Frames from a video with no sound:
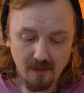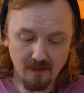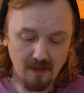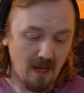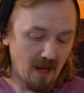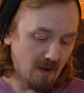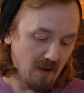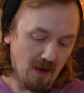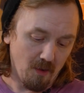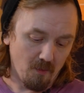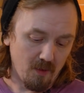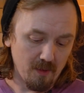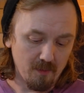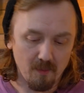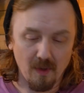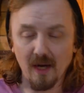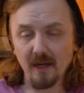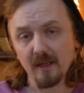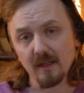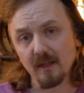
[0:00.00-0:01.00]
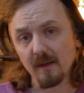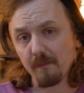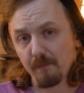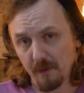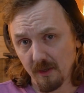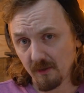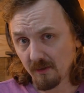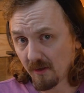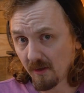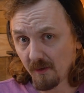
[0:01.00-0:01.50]
Now, I wouldn't mind an
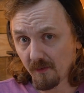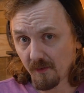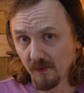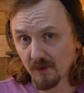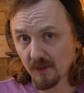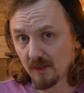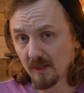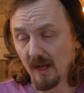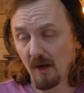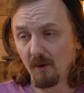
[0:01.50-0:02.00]
Imperial version.